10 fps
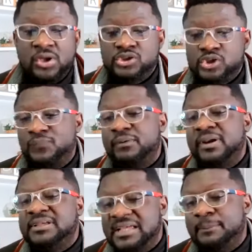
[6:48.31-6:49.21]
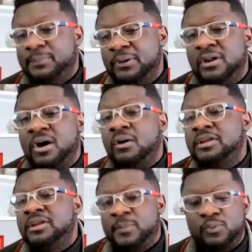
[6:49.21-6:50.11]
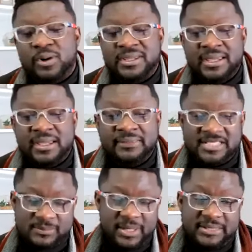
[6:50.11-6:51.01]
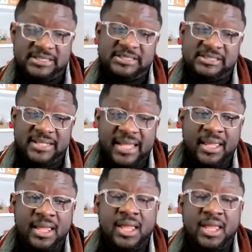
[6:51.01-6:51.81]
So for example, all the people who are here in this meeting today,